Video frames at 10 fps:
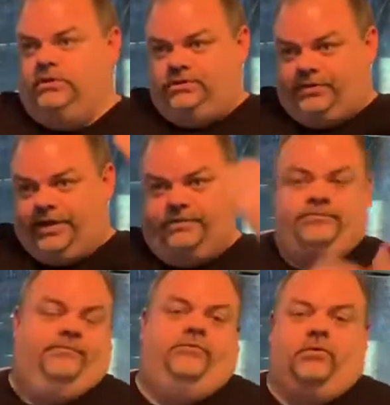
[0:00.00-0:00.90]
drain
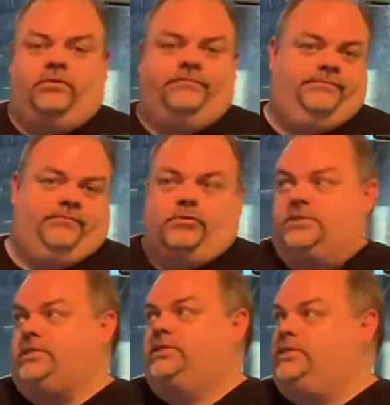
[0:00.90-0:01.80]
4 to
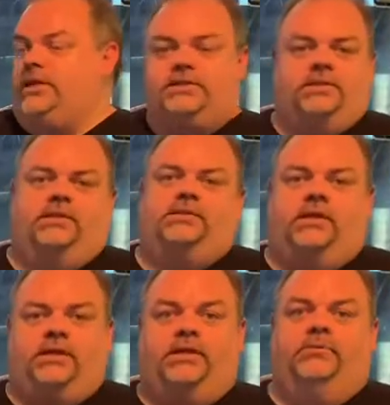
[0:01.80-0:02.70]
6 tanks at a
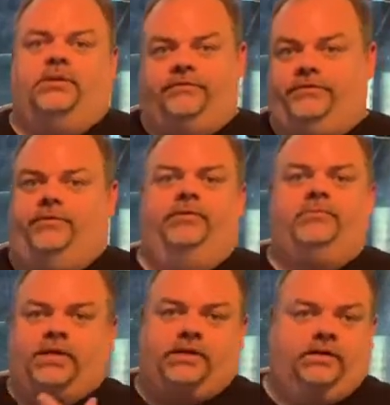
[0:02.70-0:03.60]
time, and then fill them
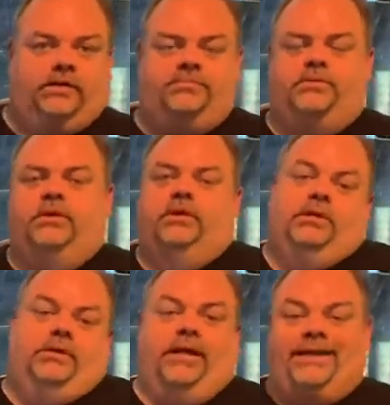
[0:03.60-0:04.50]
back up.
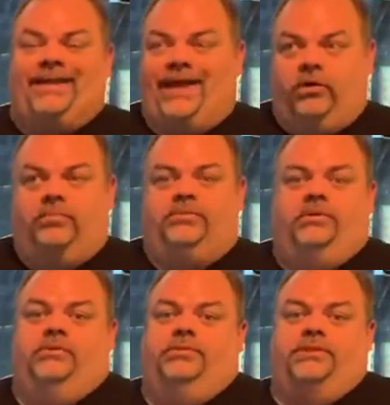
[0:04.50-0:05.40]
That can help
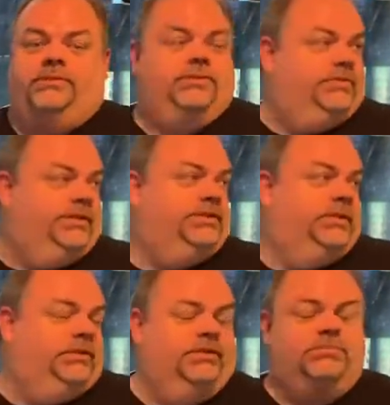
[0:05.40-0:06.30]
in a big situation
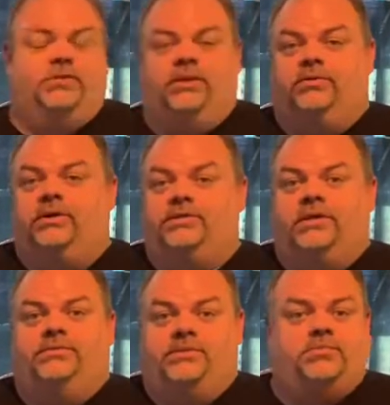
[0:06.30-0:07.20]
like this, but otherwise I
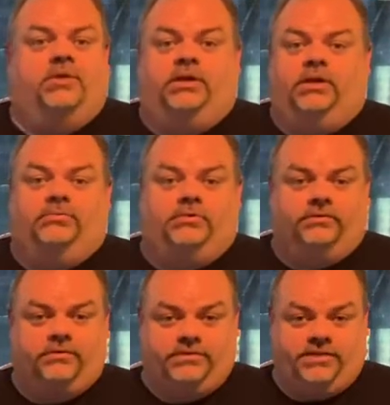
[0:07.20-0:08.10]
would split it up
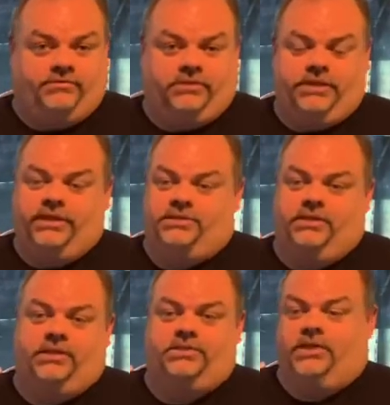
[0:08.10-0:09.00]
over several days
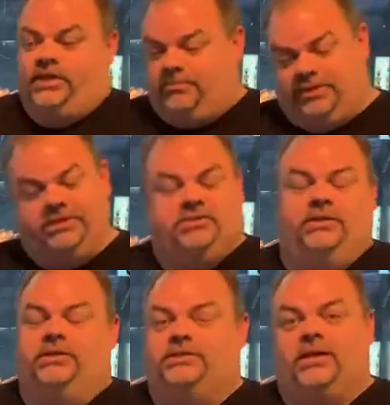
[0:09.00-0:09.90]
unless you got a big
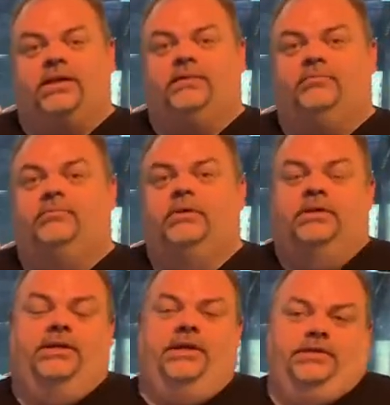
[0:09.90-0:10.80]
chunk of time
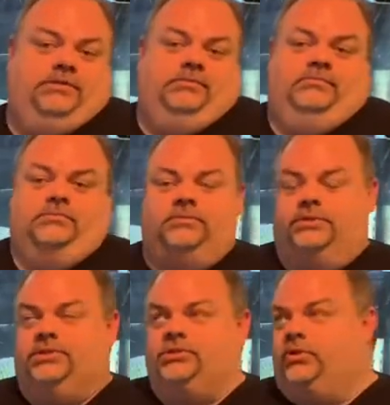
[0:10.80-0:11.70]
and you
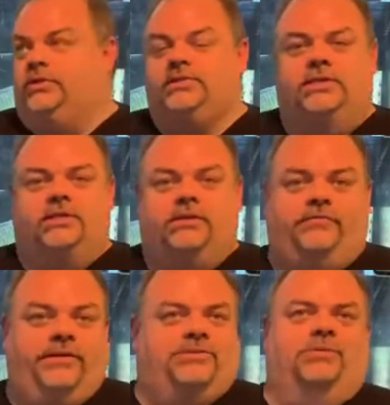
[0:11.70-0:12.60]
enjoy sitting in your
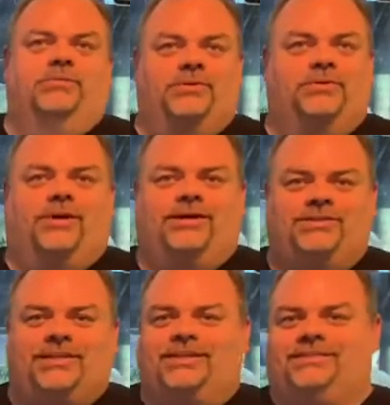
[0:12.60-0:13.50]
fish room doing water
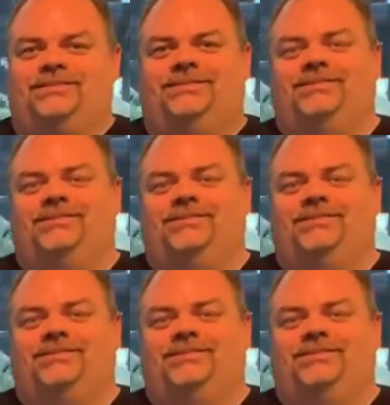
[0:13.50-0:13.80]
changes,